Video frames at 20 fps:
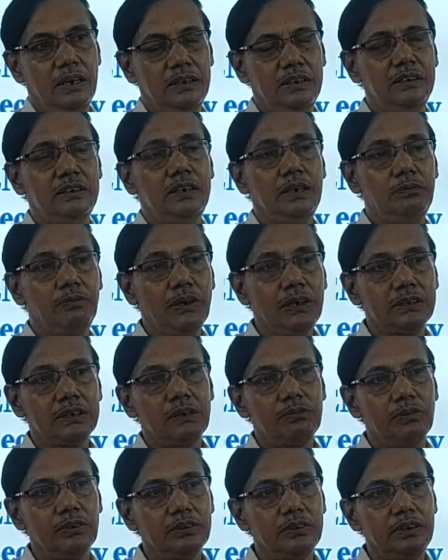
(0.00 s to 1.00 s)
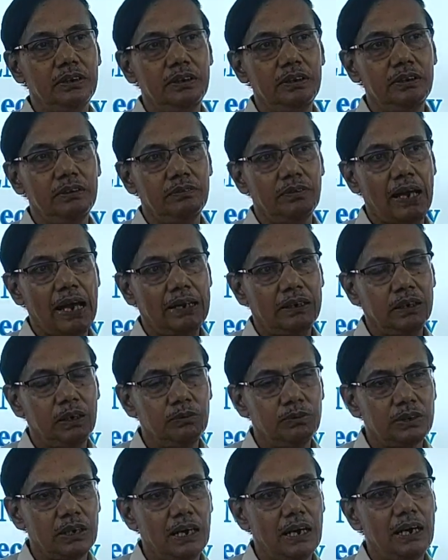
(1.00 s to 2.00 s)
and it depends upon the
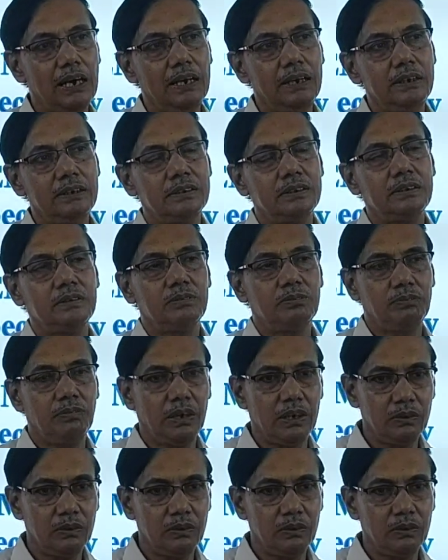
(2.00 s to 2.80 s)
active sites,